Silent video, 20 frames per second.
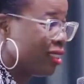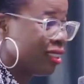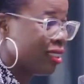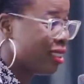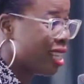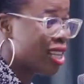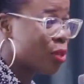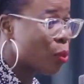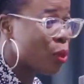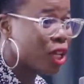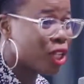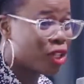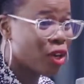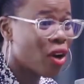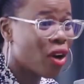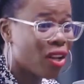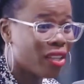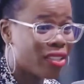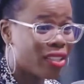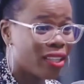That's what he
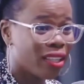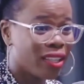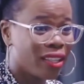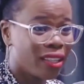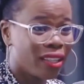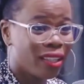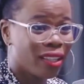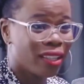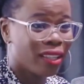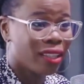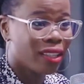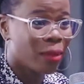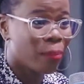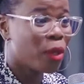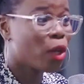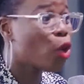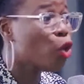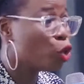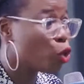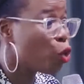does.
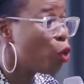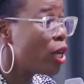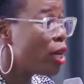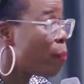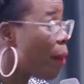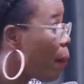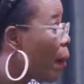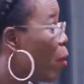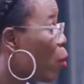Because truly, Baba